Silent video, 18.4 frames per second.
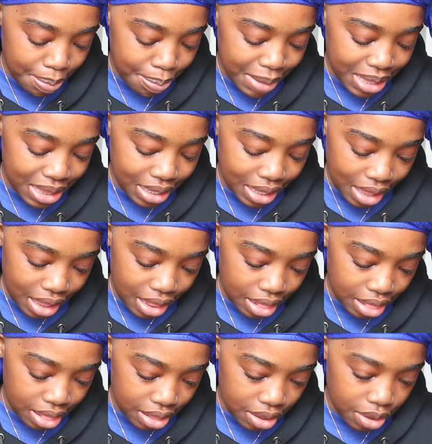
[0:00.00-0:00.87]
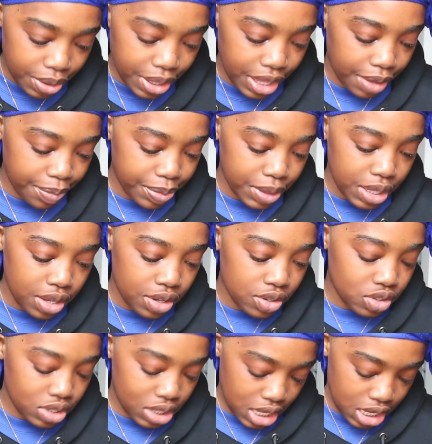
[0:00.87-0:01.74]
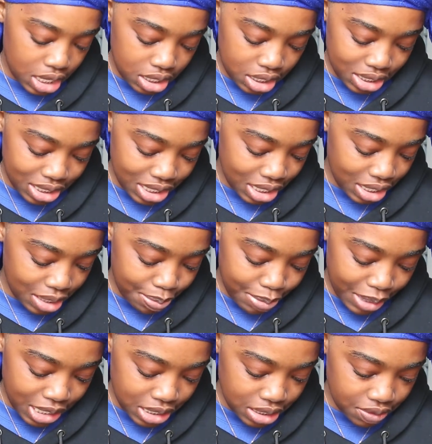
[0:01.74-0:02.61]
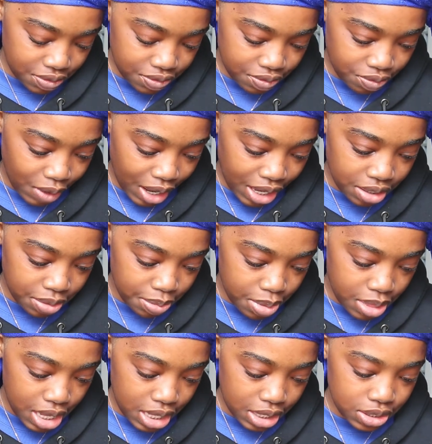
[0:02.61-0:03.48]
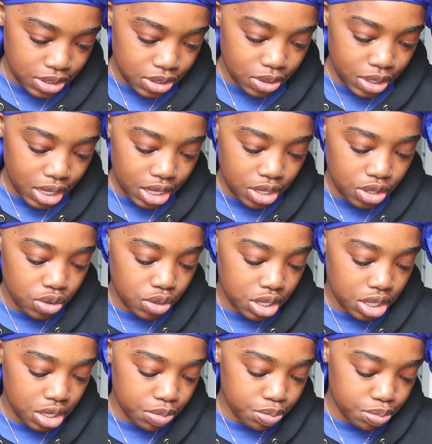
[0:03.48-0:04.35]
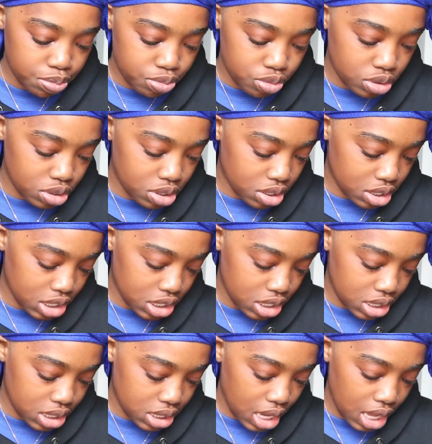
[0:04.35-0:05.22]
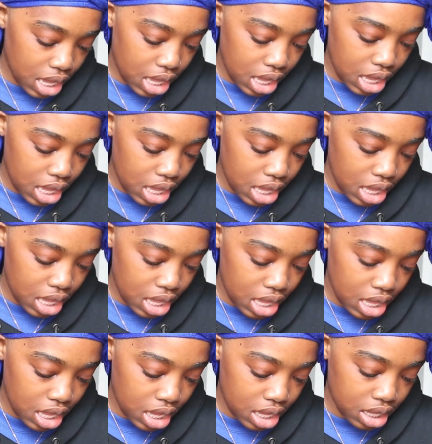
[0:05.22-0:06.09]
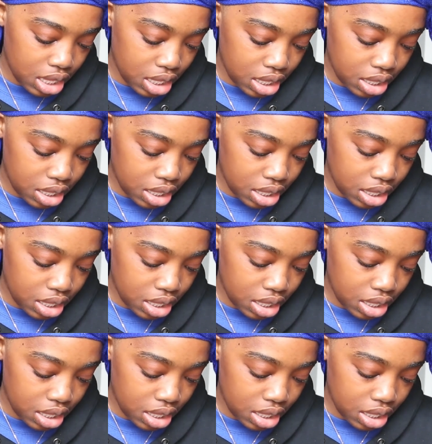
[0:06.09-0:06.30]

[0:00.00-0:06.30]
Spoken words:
Mother girl. Okay, so like it's like a bunch of random things. So like you can, let's take